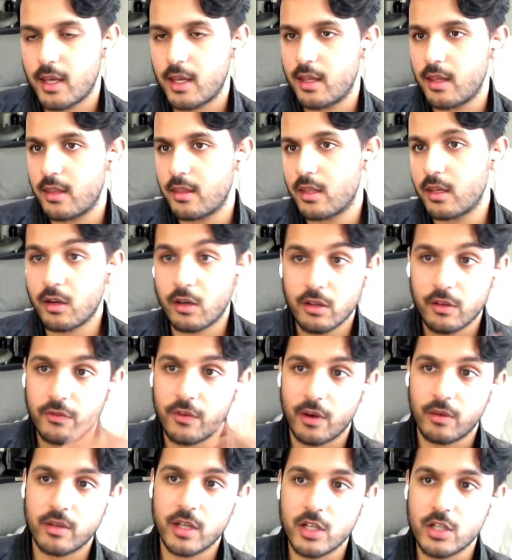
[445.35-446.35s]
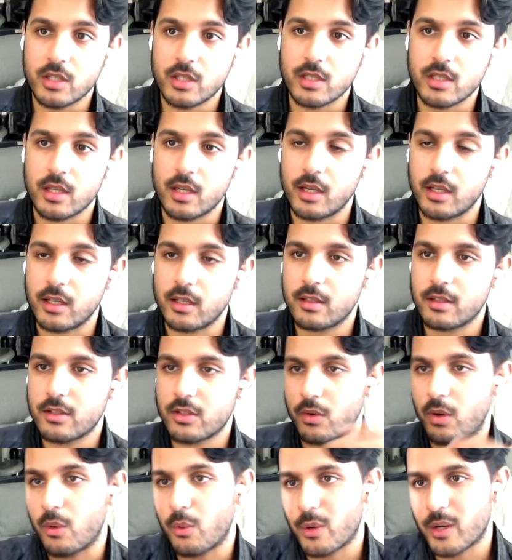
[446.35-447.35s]
And then on the foundation side,
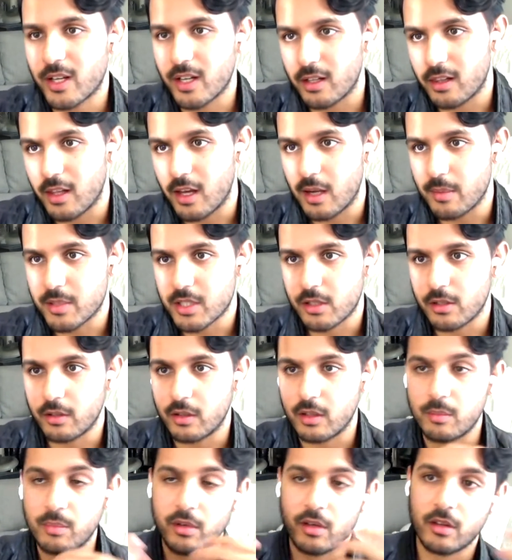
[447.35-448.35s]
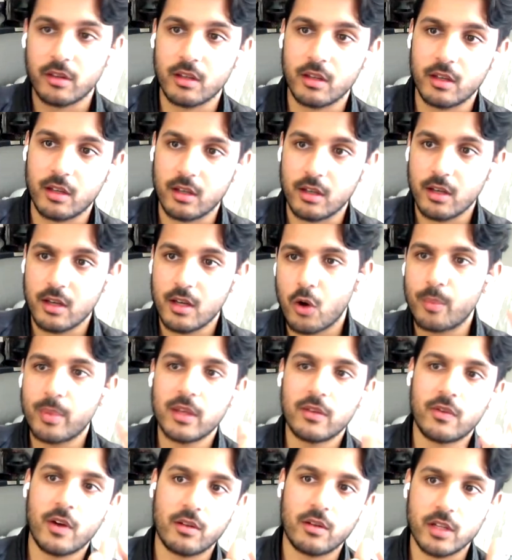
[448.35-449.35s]
so I work at Labs currently, but on the OP
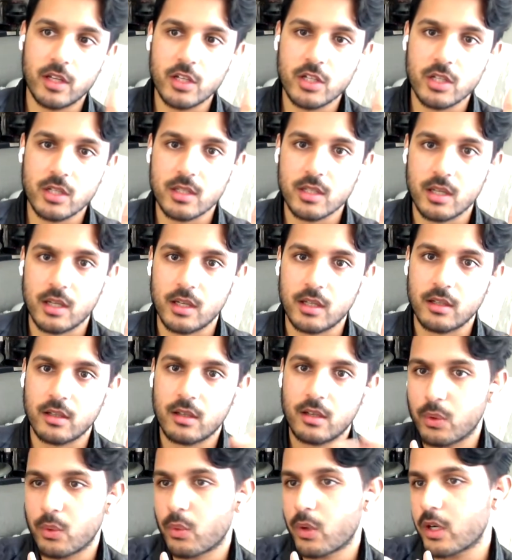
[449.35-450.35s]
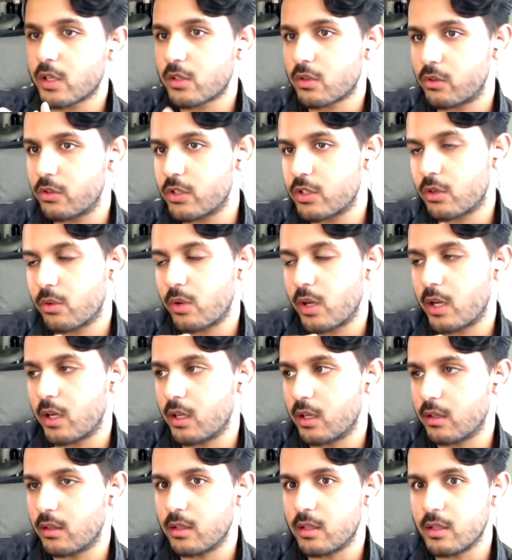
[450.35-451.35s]
Foundation side, we work towards
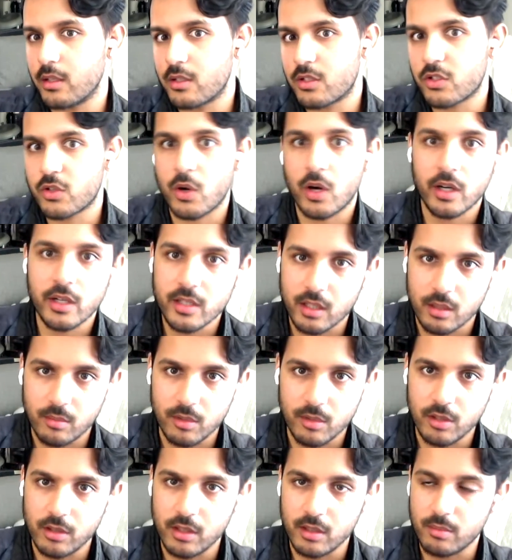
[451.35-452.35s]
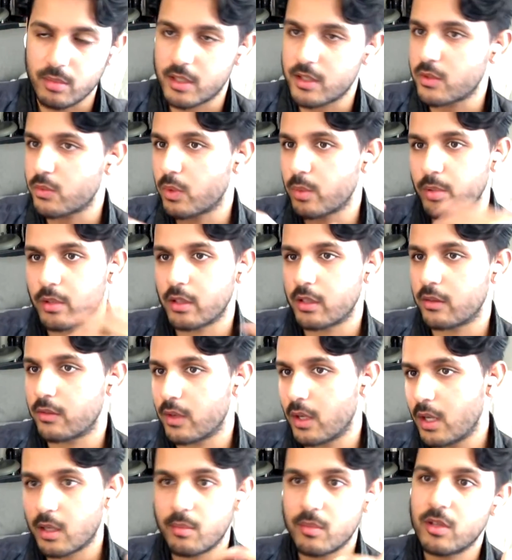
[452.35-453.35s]
creating the strongest community because we believe
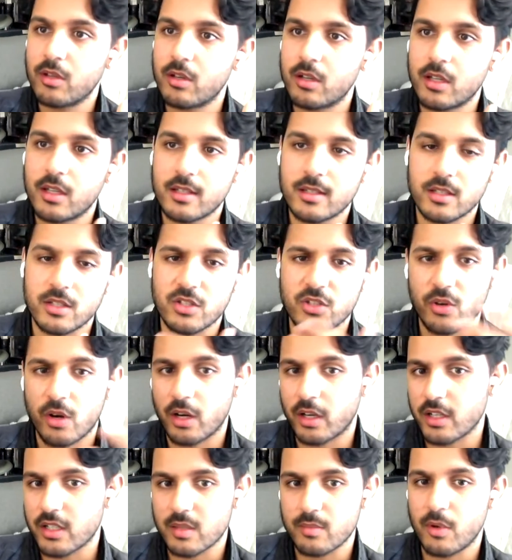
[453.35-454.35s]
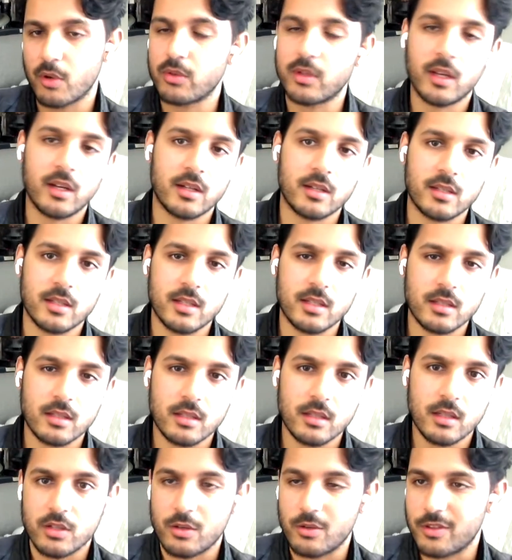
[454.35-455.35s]
community is the strongest moat that
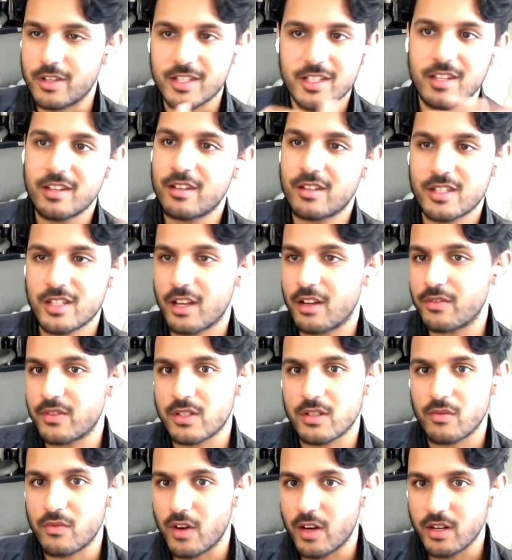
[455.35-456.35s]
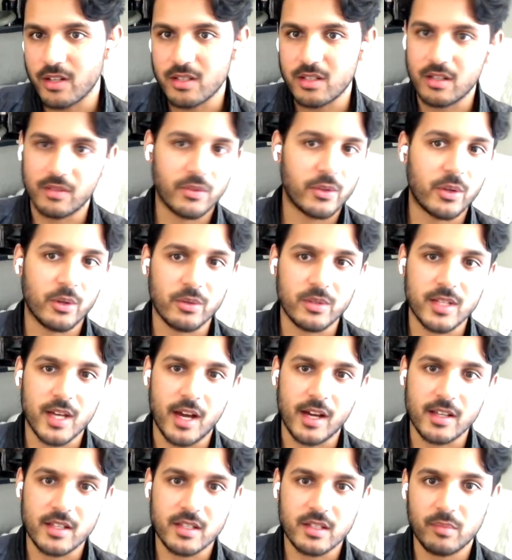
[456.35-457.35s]
exists. So this in itself is a very difficult
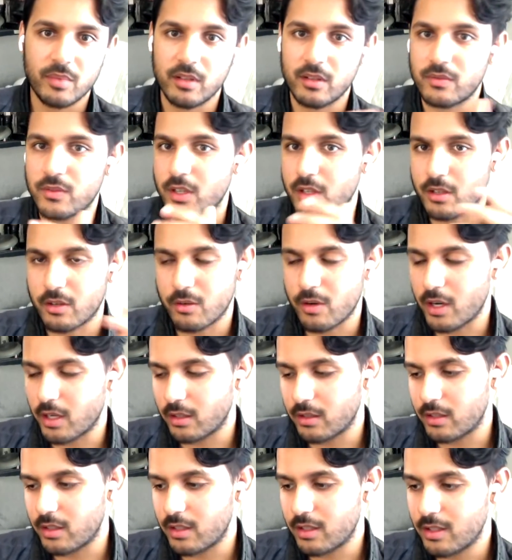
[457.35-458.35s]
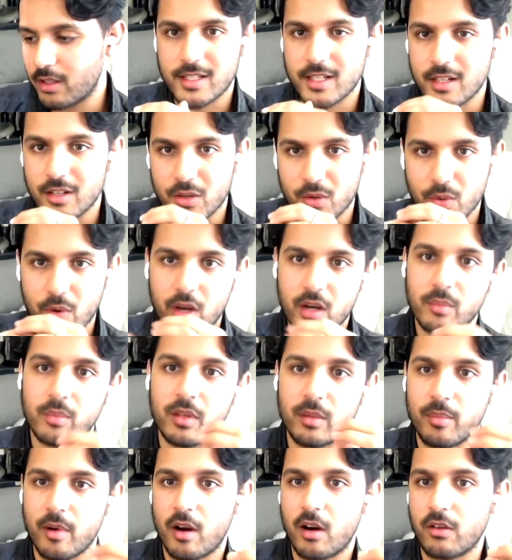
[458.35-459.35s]
task, but if done correctly, it's
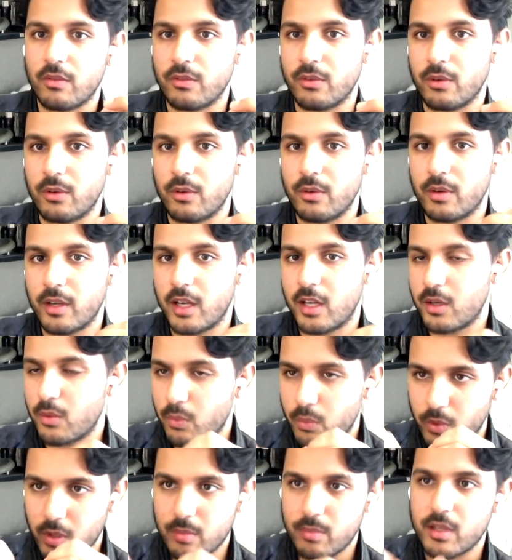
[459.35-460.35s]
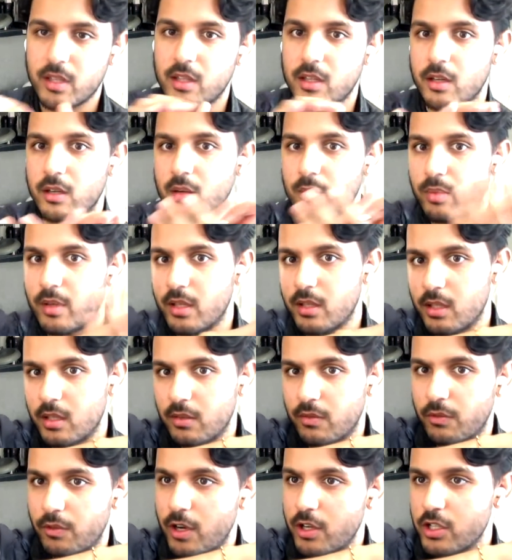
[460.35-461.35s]
incredibly powerful and would be the underpin that
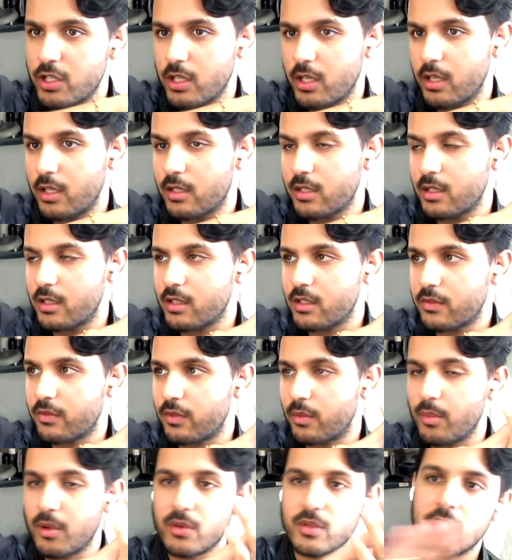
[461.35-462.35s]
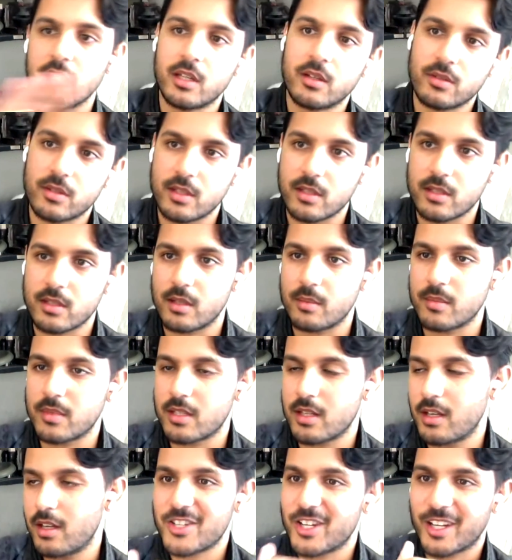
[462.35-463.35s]
differentiates us from most
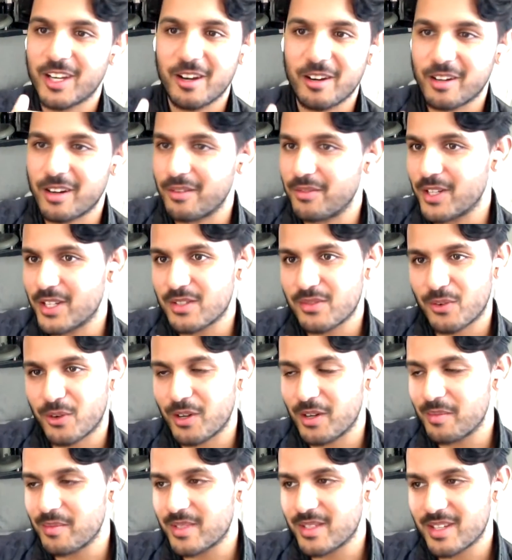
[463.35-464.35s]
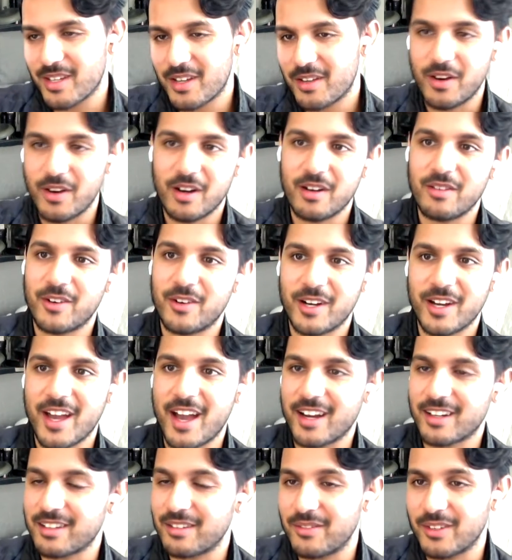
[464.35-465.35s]
ecosystems. Check out our governance forums, very, very
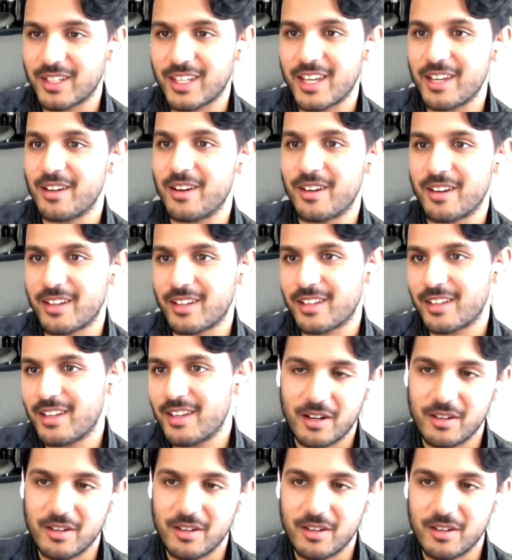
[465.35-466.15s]
active and chaotic.